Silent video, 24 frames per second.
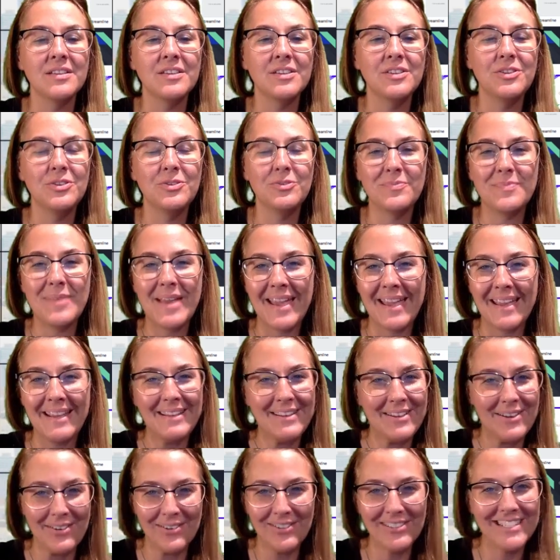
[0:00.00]
You may
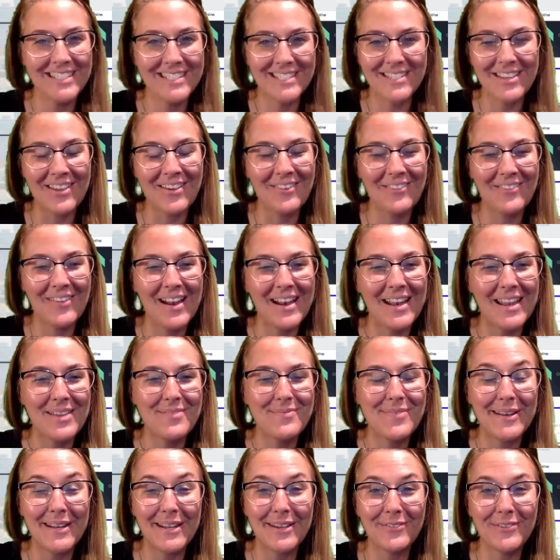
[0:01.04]
know this already,
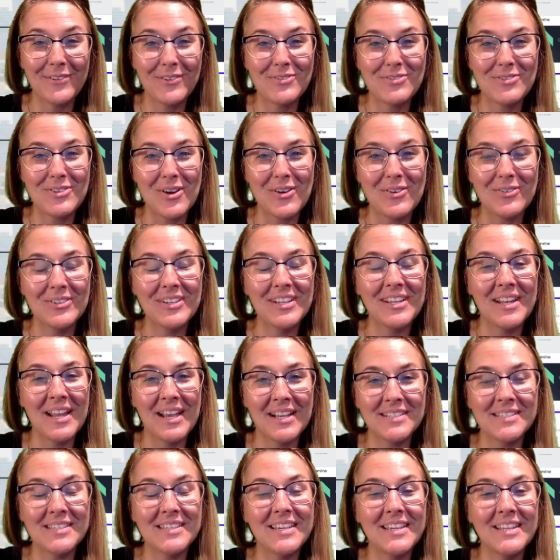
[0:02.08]
but if you don't,
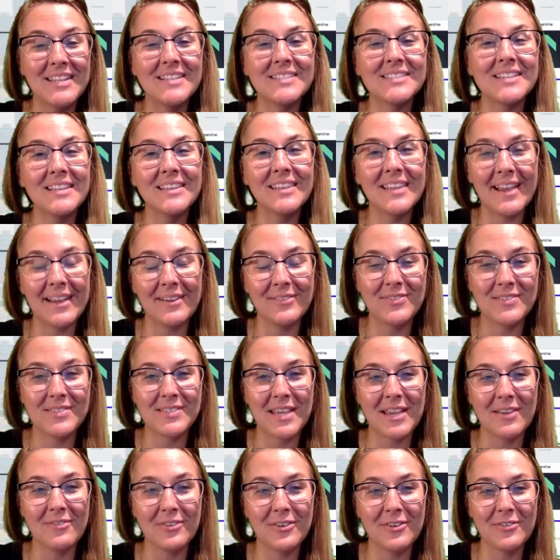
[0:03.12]
it is a
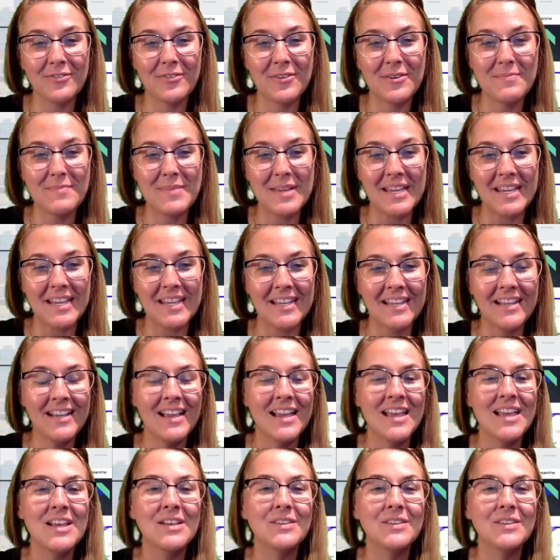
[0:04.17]
lifesaver for me.